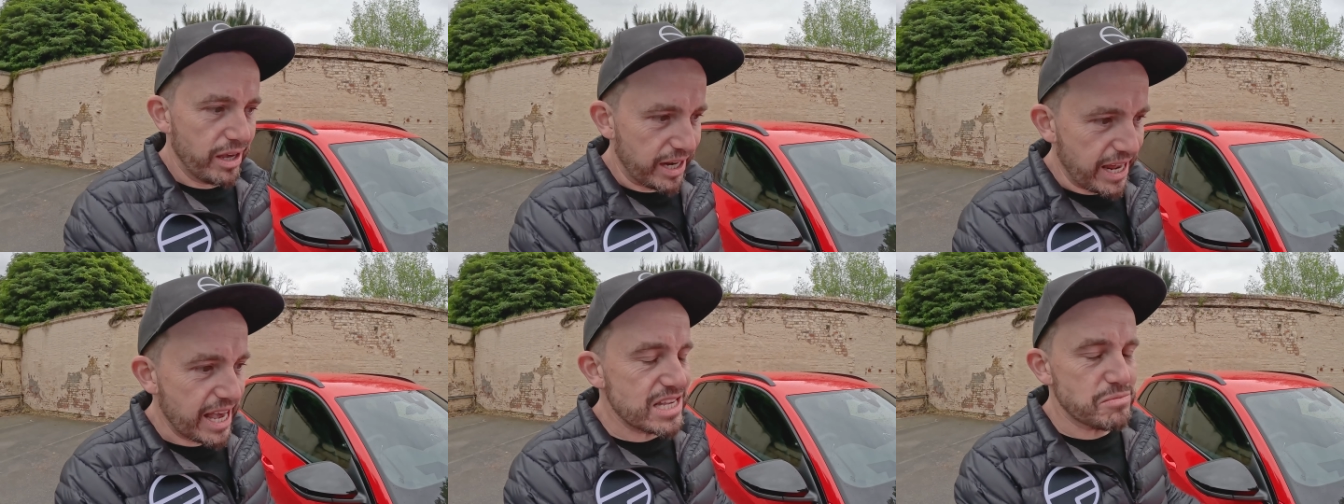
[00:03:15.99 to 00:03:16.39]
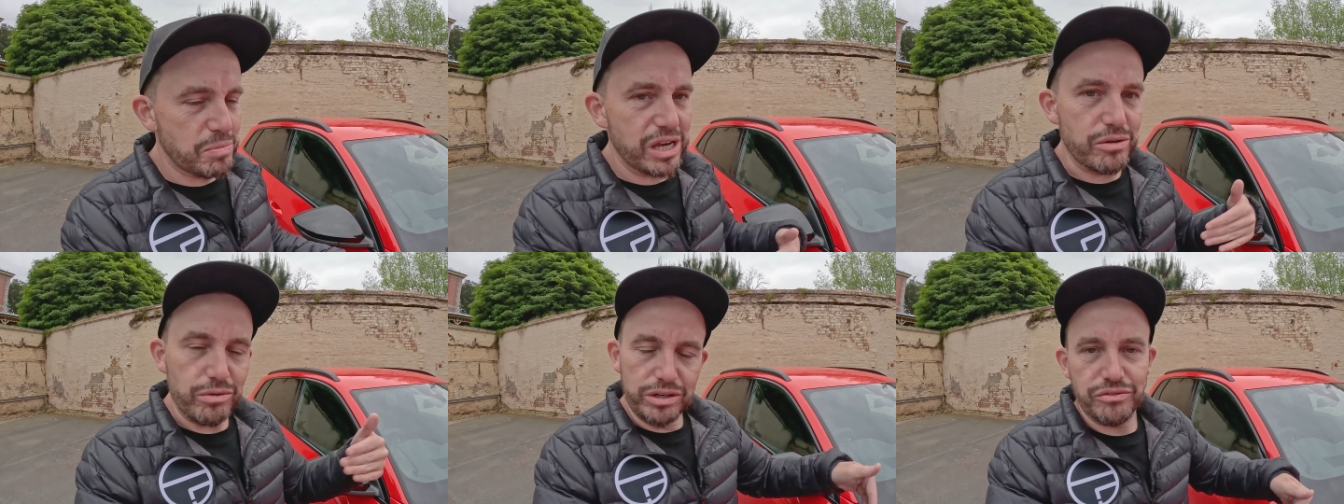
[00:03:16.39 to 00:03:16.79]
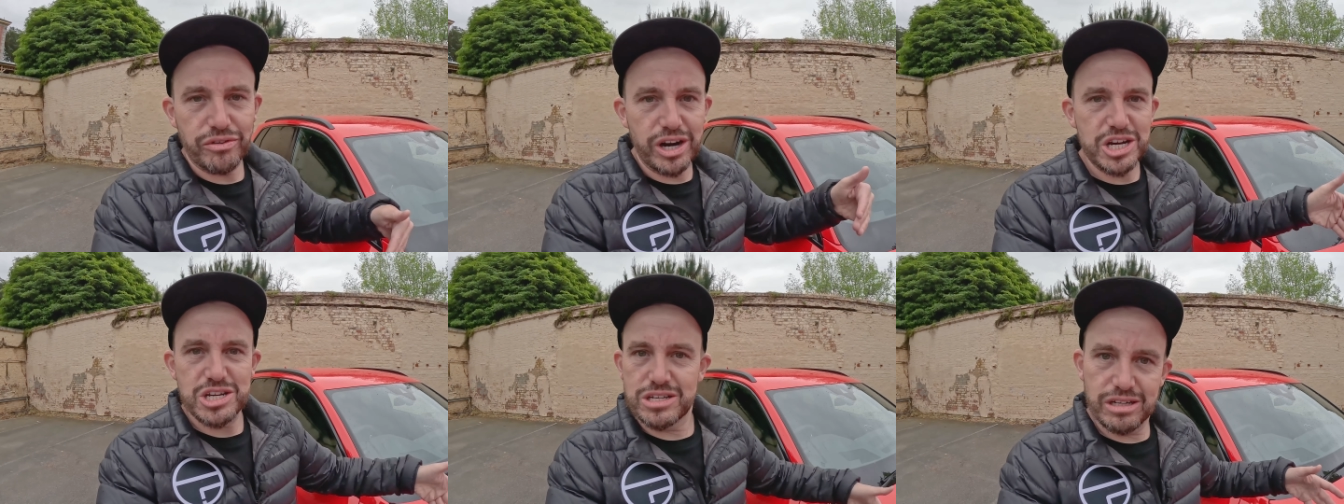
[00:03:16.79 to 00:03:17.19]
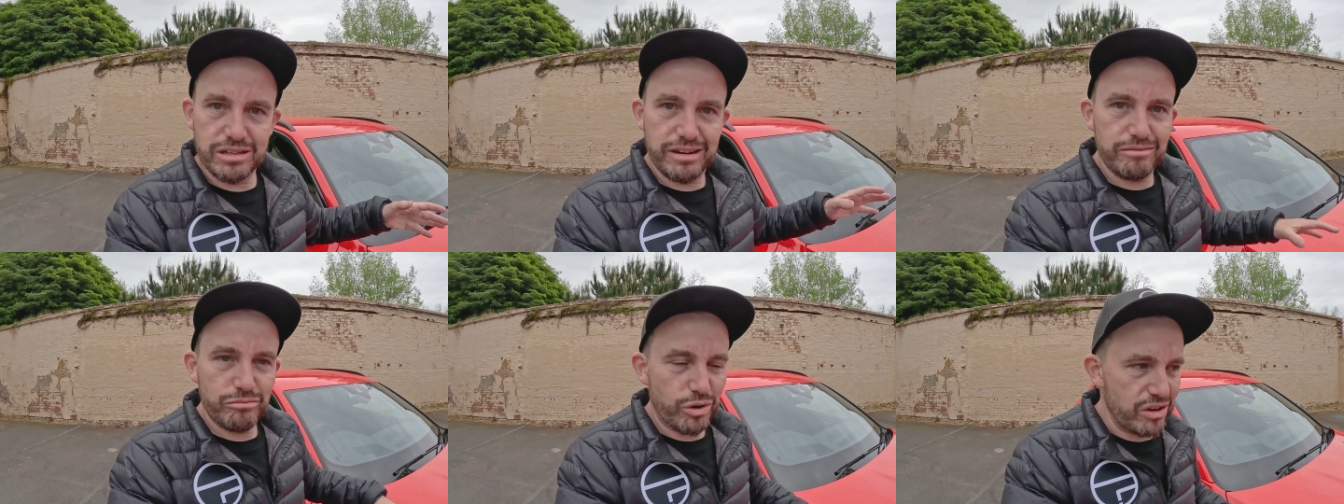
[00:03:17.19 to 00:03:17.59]
It has been refreshed
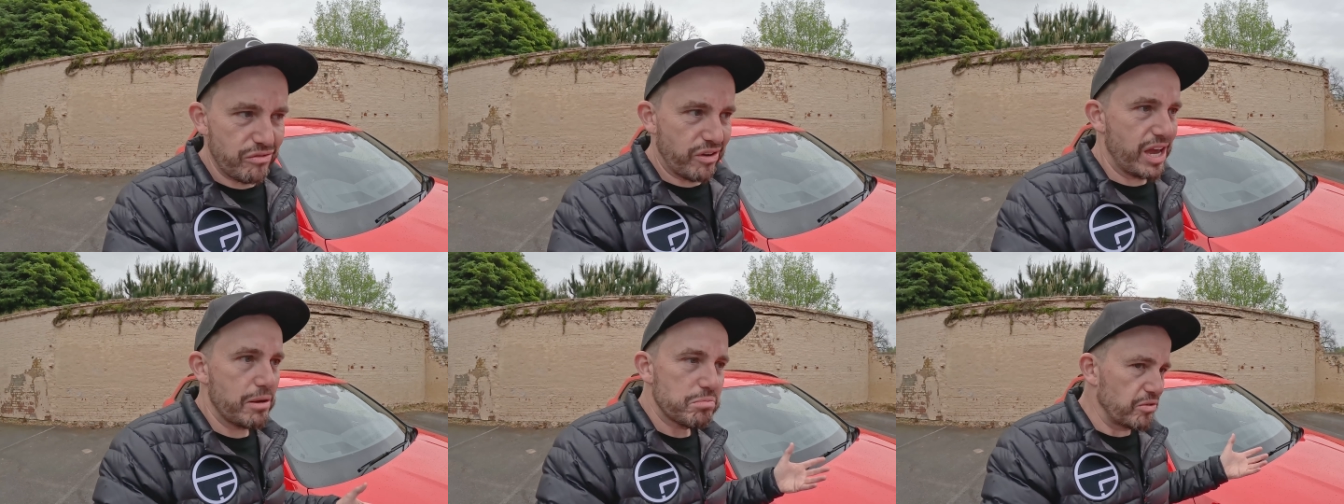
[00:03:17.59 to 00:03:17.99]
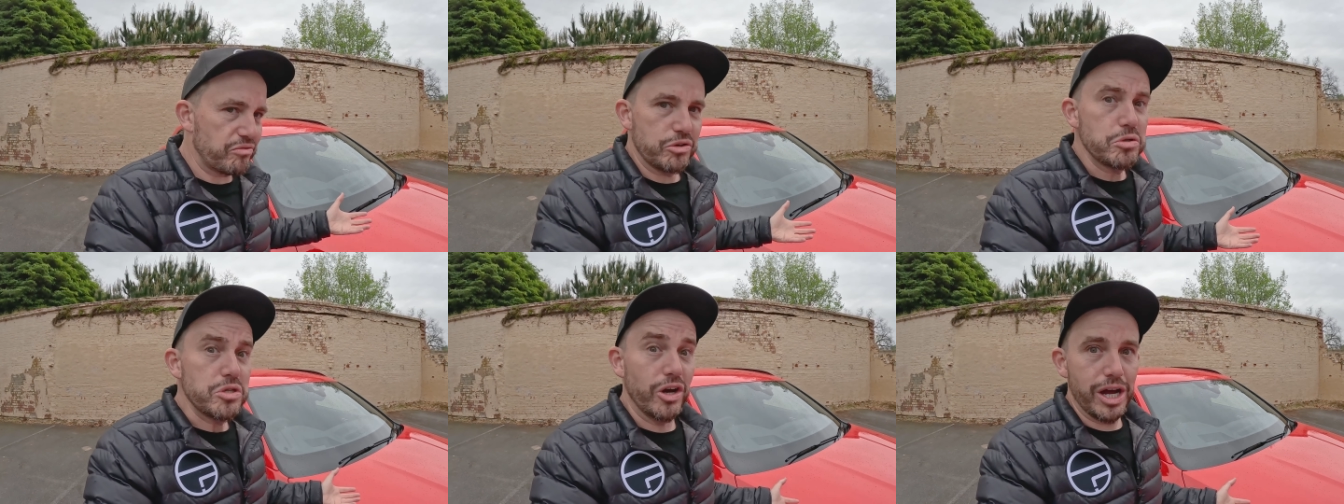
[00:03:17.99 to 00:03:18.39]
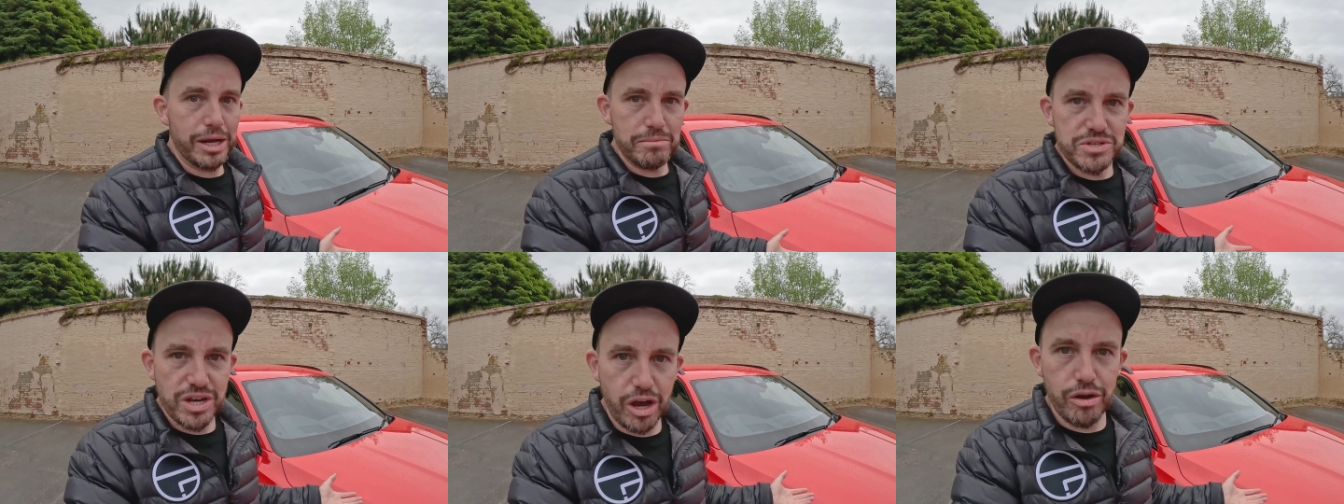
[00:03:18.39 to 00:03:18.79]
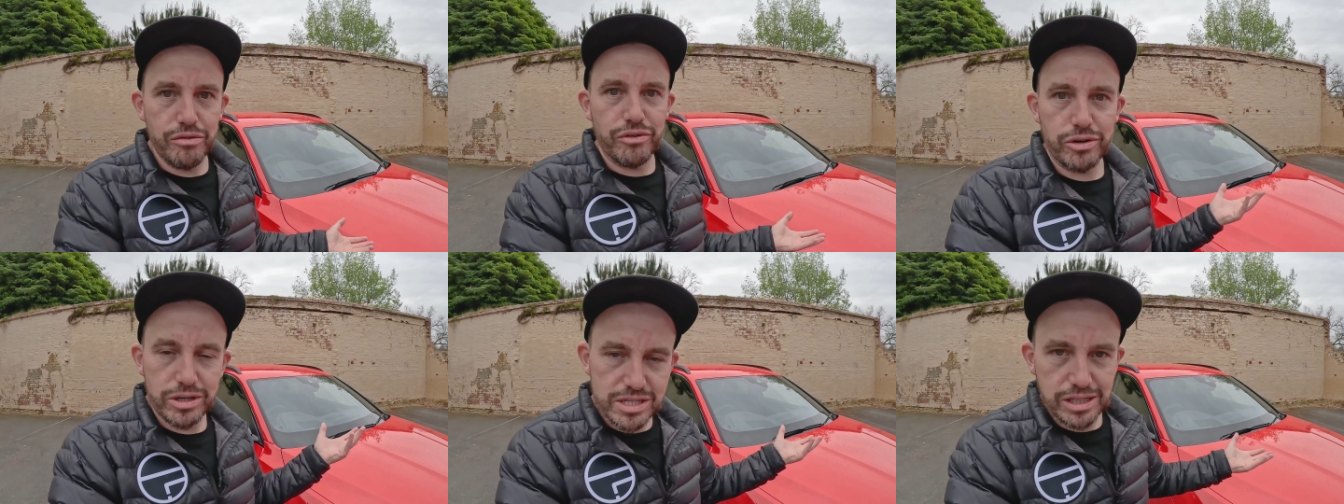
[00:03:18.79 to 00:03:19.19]
and revamped a few times
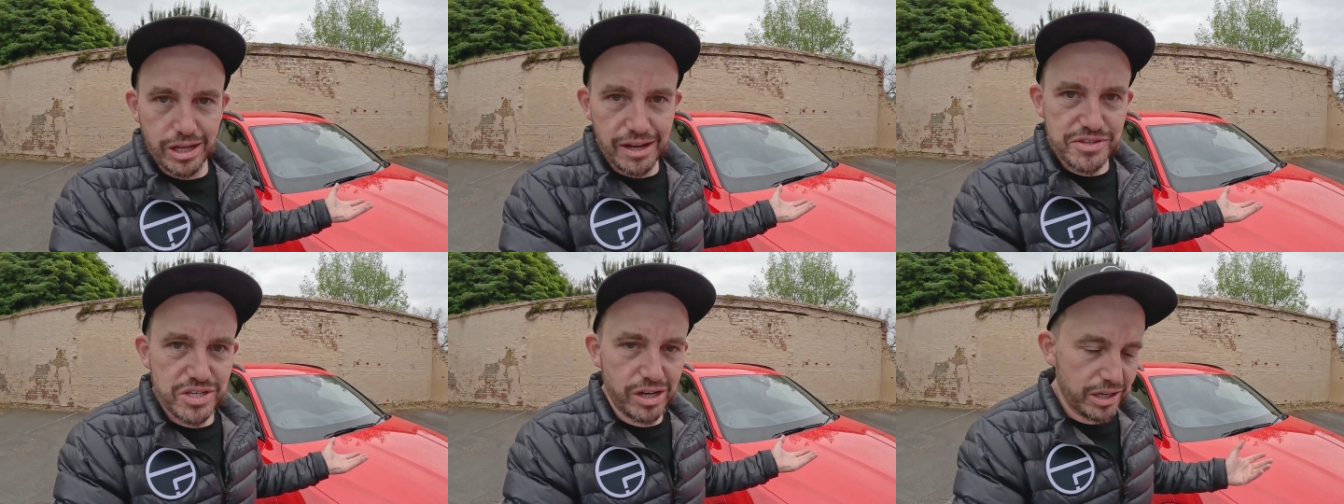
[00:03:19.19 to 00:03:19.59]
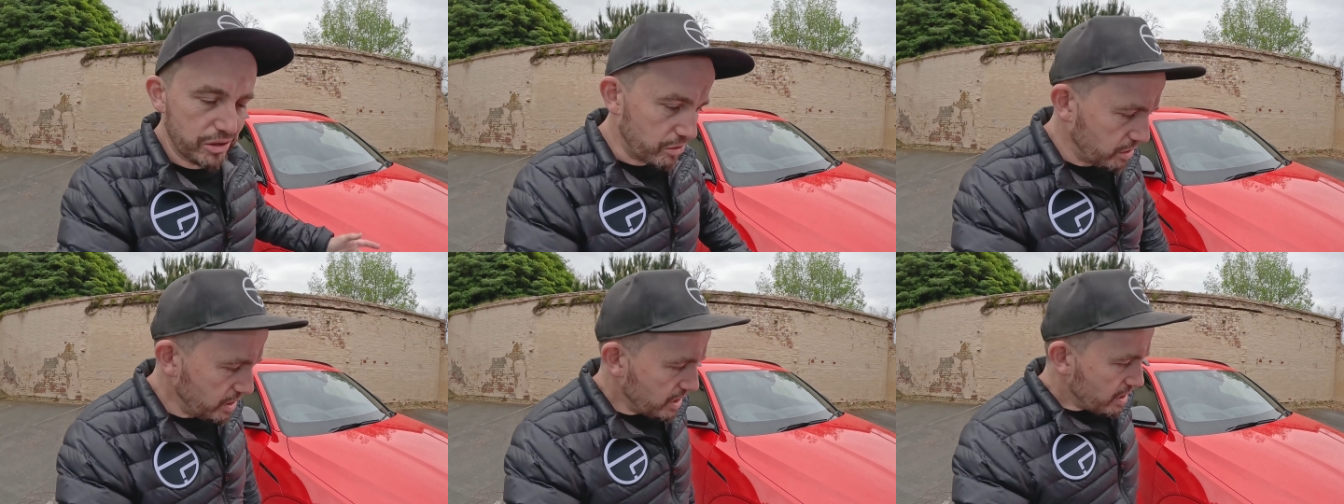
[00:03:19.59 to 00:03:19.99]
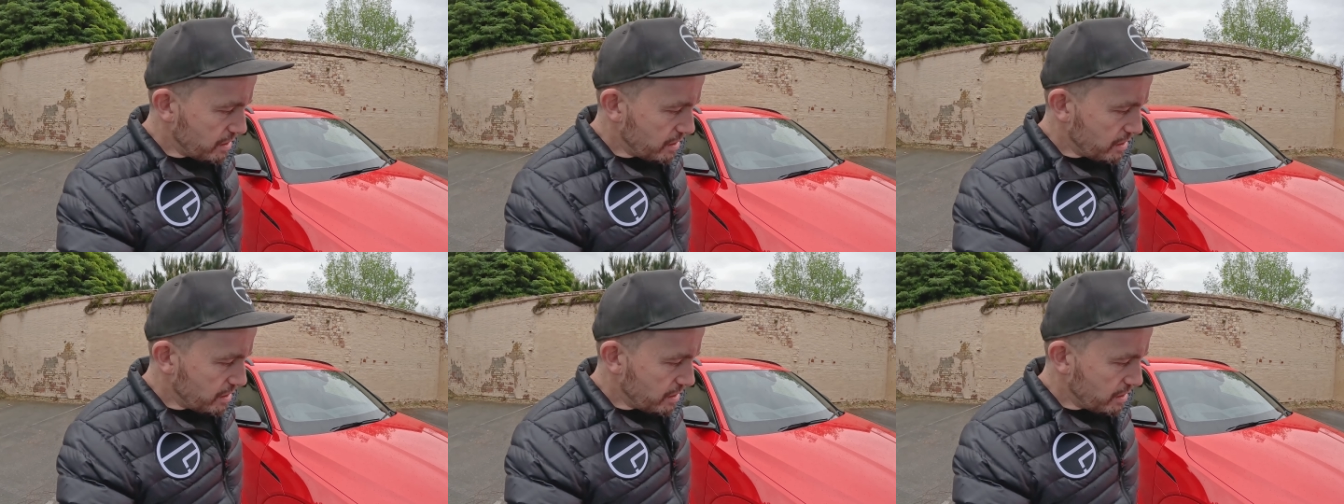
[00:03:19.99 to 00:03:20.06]
over its life cycle,